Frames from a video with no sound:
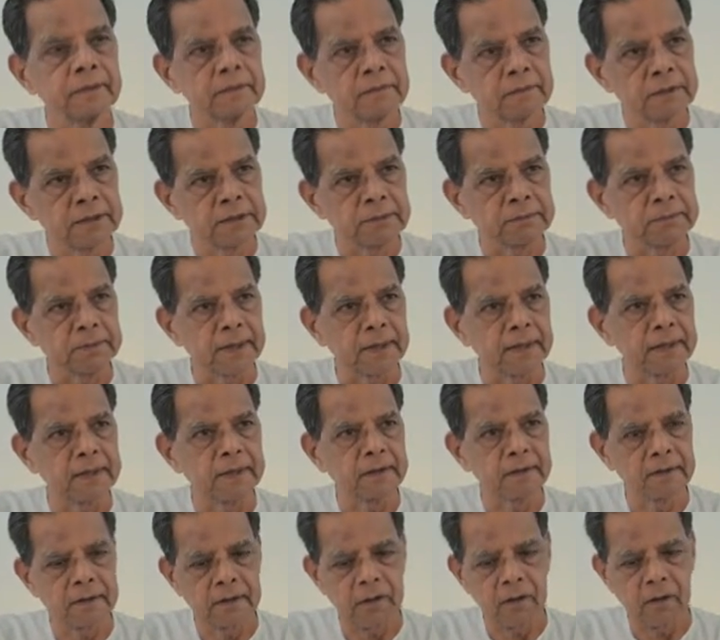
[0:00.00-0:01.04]
spread
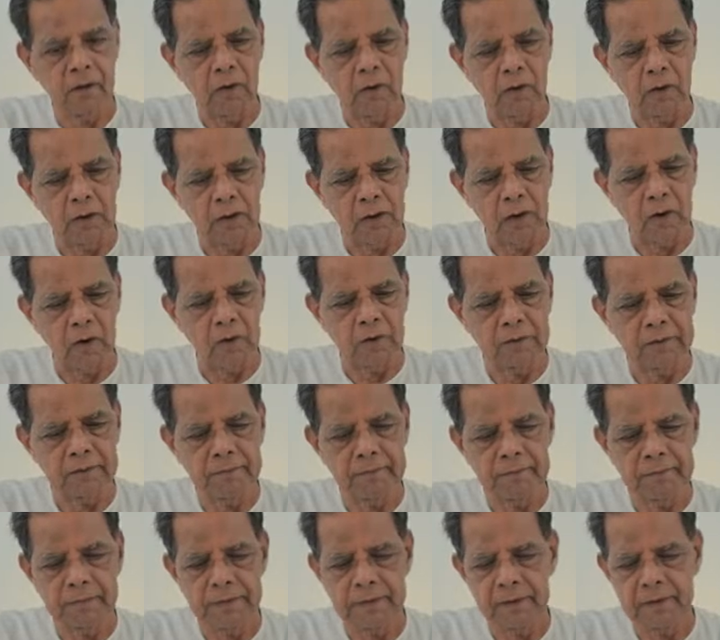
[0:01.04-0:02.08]
all around
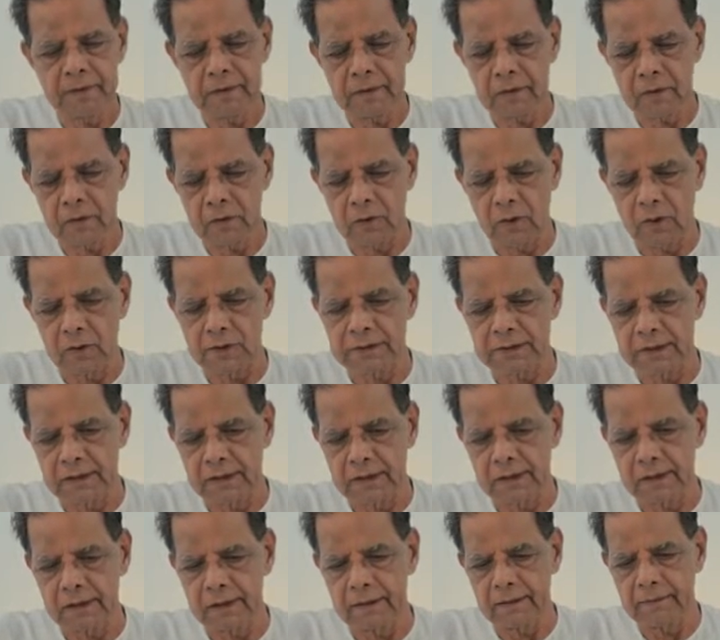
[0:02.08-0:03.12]

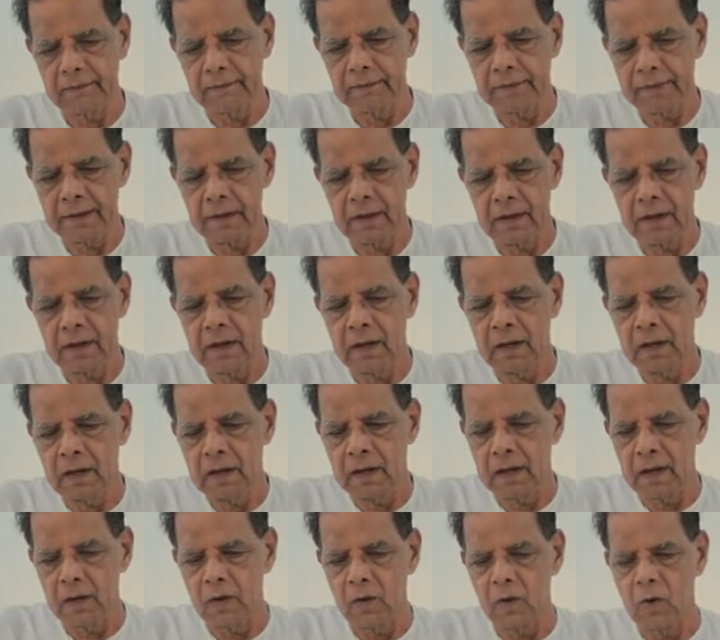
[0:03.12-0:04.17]
constantly.
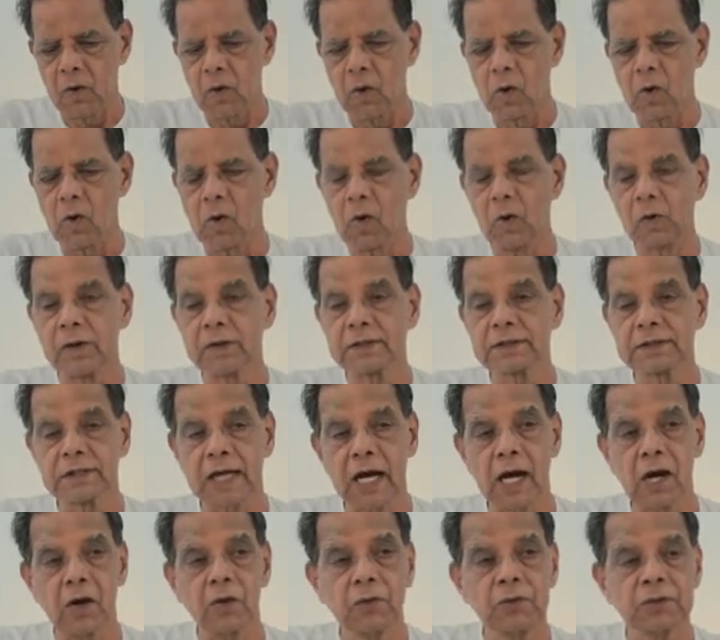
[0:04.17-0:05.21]
A horde of
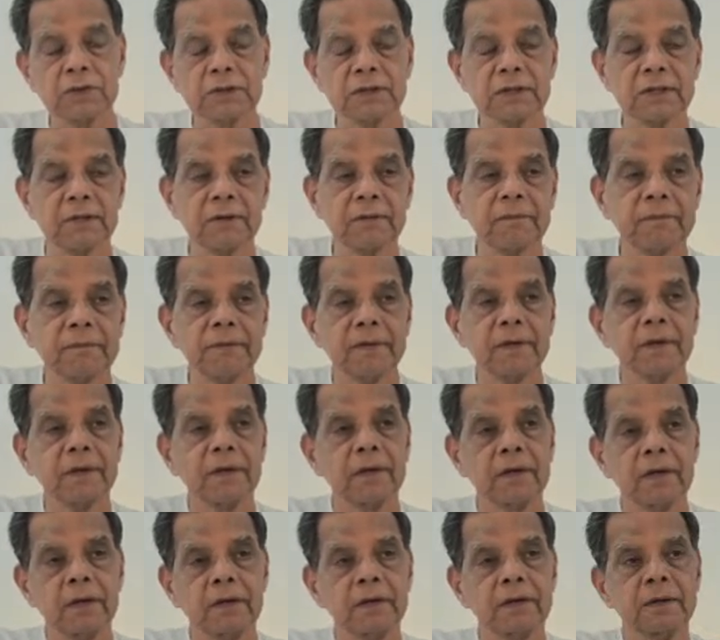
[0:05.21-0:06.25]
sounds,
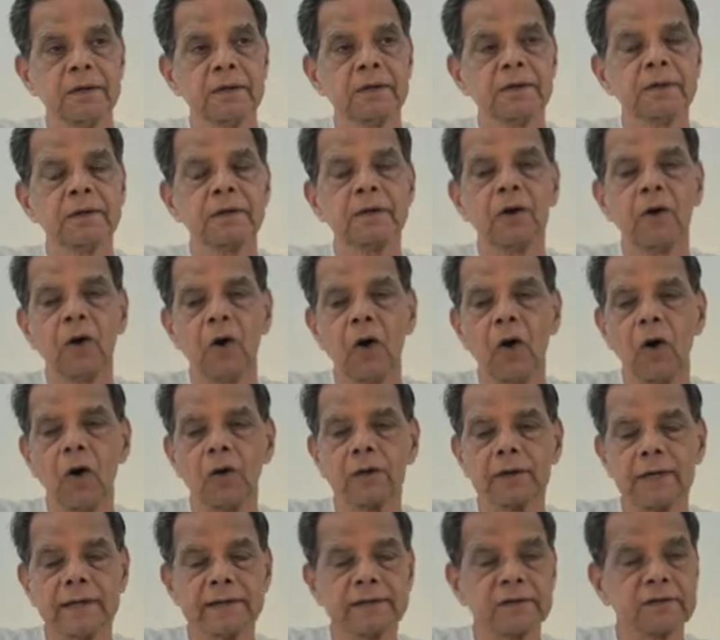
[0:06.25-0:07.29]

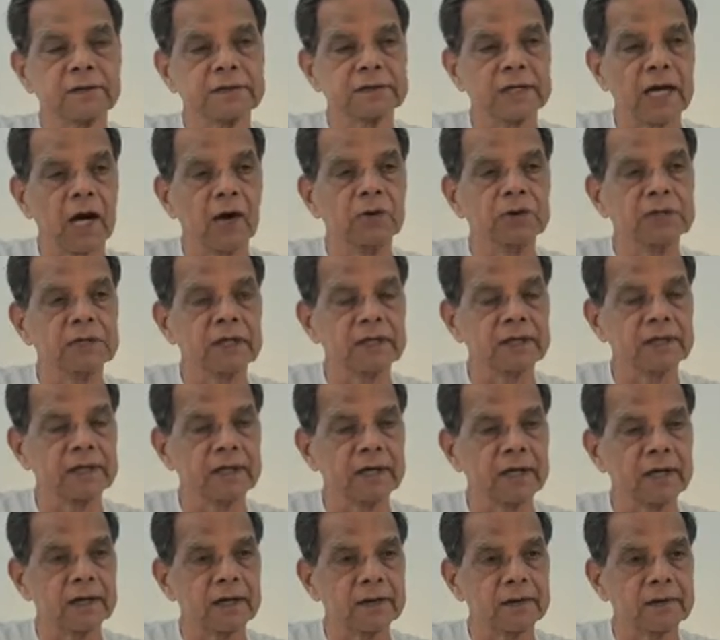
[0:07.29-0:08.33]
all kinds of sounds are
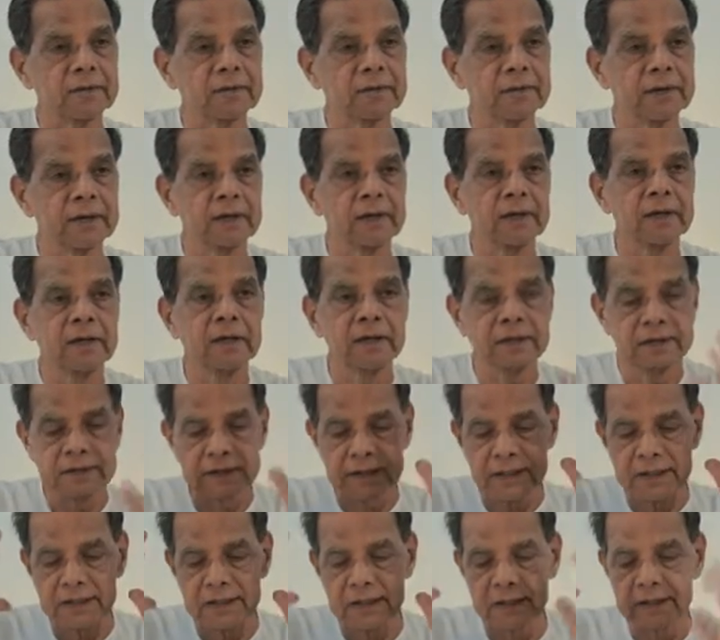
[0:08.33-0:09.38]
there.
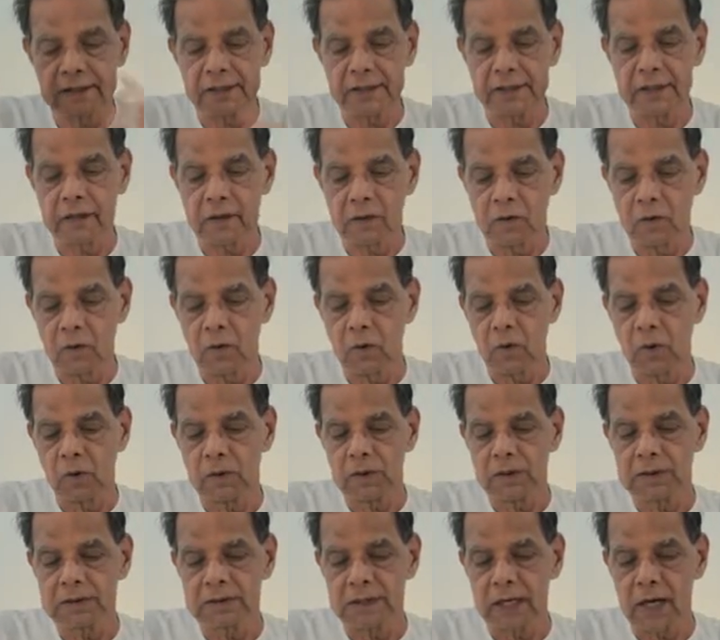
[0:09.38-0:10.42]
She is listening. A
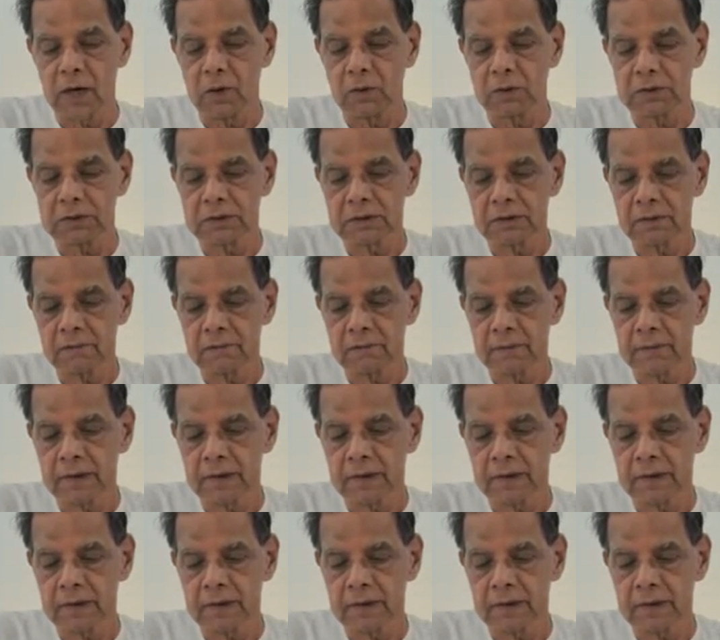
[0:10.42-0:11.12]
horde of sounds